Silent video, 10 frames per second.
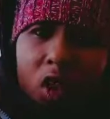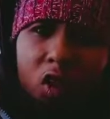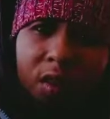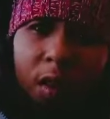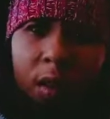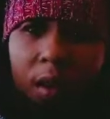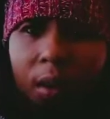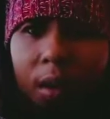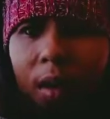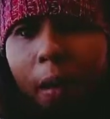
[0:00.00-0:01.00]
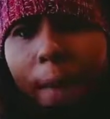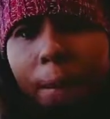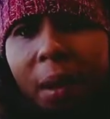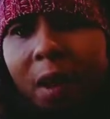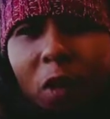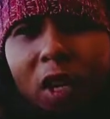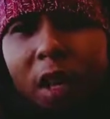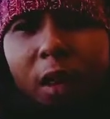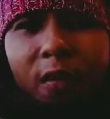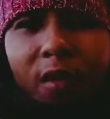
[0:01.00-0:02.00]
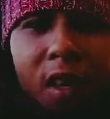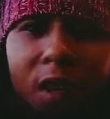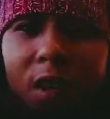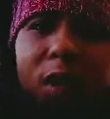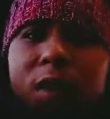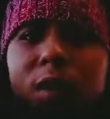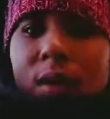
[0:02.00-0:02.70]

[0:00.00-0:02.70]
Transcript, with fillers: Thanks for back in the video.